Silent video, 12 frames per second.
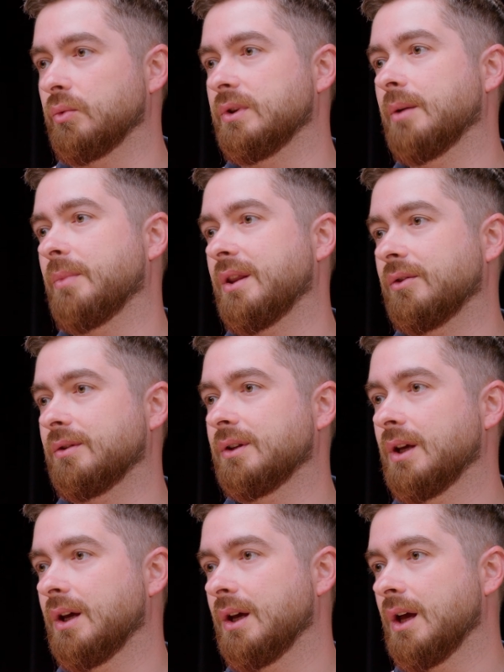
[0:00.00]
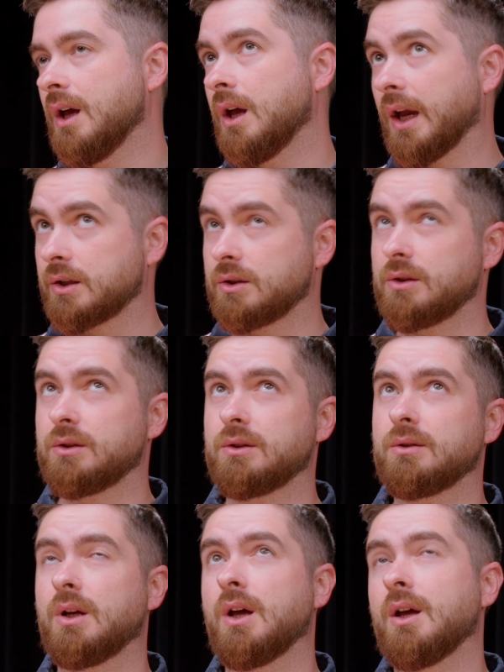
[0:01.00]
with them. And
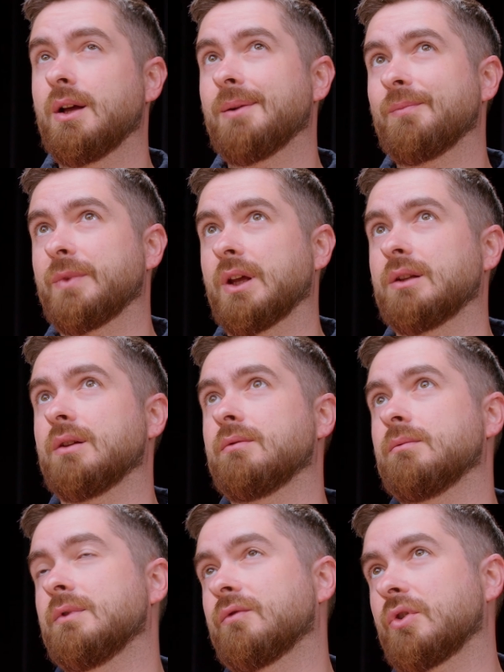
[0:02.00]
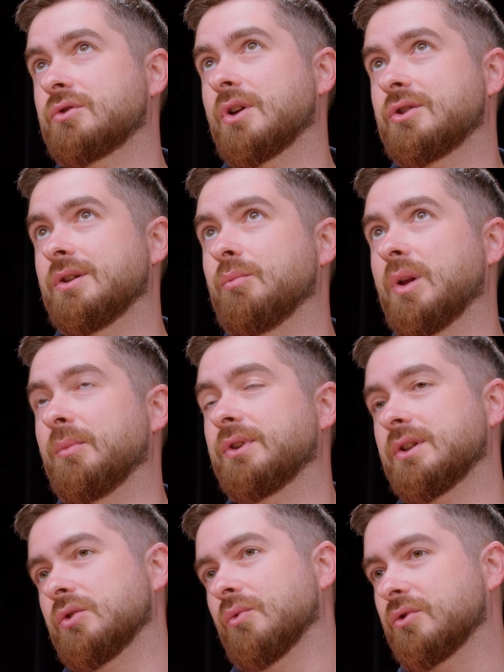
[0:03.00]
actually, the infrastructure
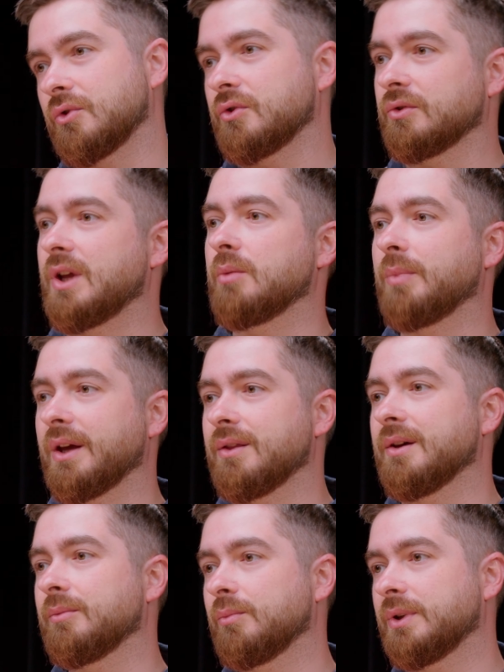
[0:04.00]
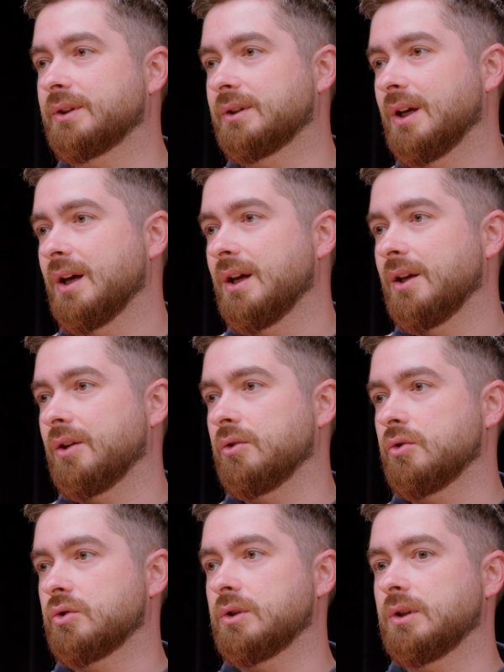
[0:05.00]
implementation was also done by them. But
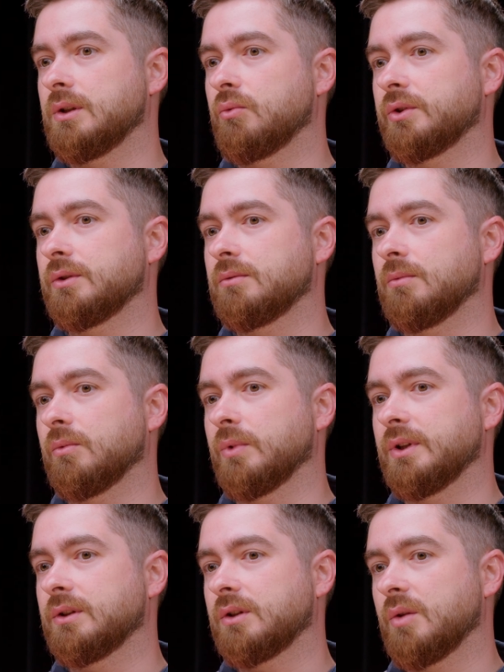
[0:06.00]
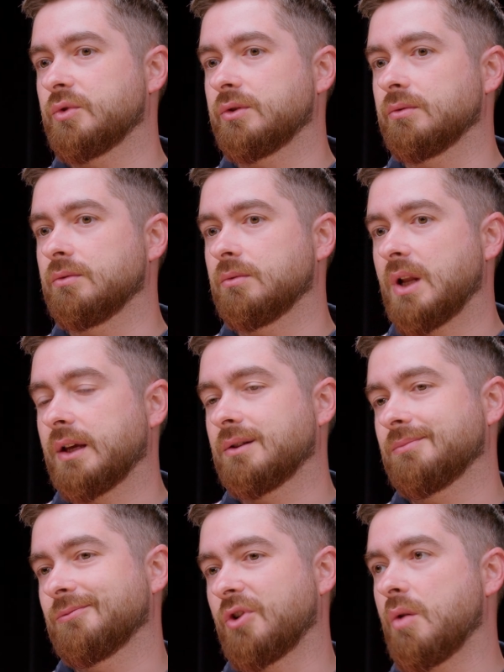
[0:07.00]
usually when it comes to like
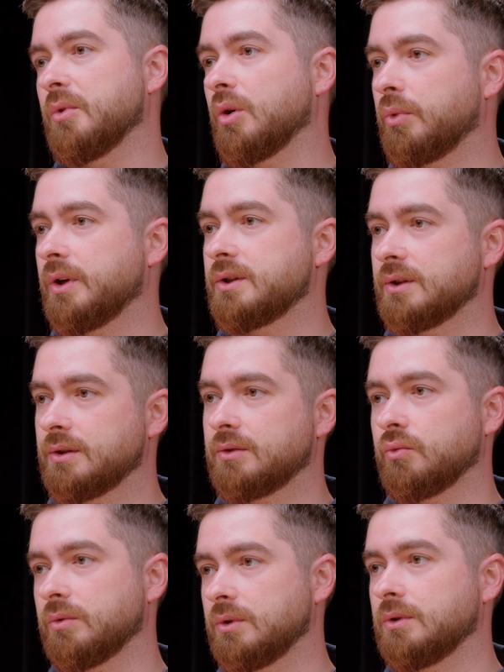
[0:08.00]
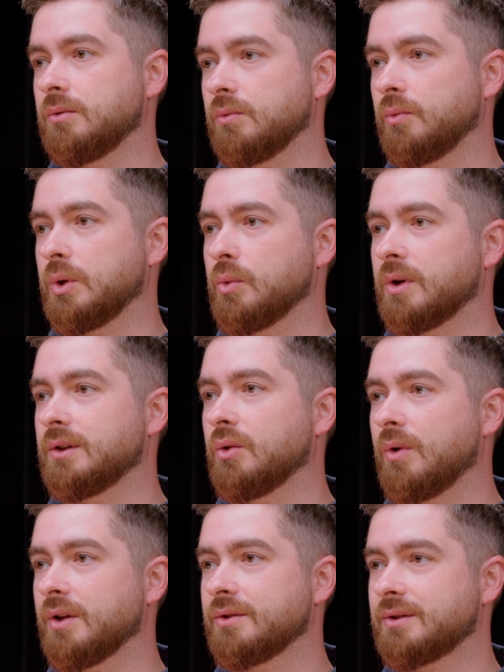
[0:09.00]
common operations, we were the
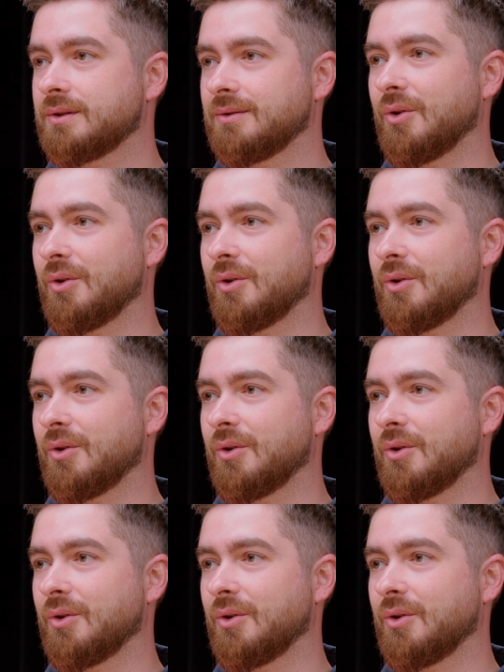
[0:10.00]
ones